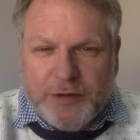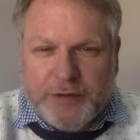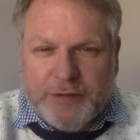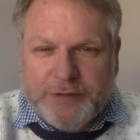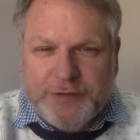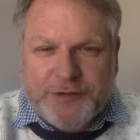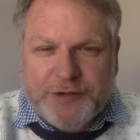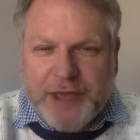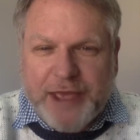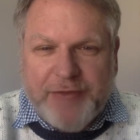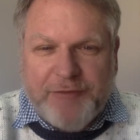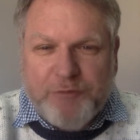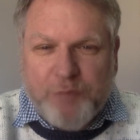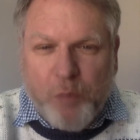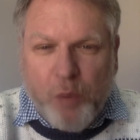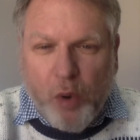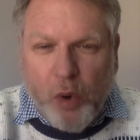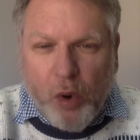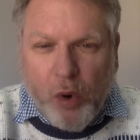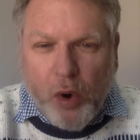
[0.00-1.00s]
to have
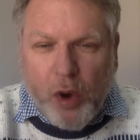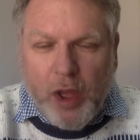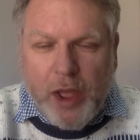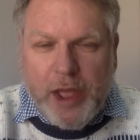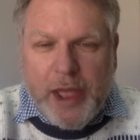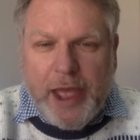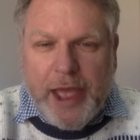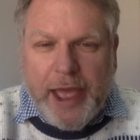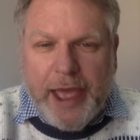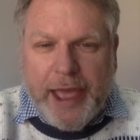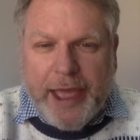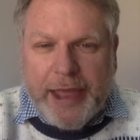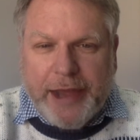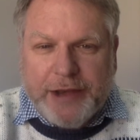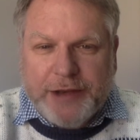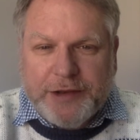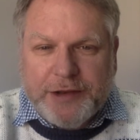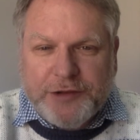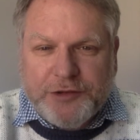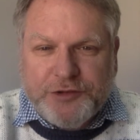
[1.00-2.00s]
more,
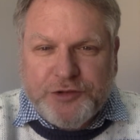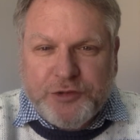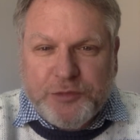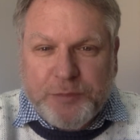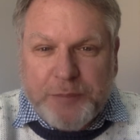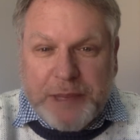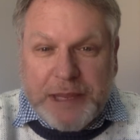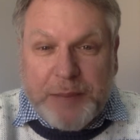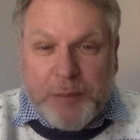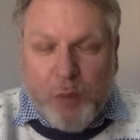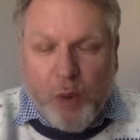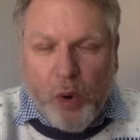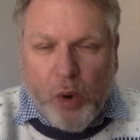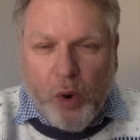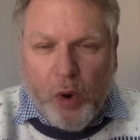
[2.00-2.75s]
and to be more.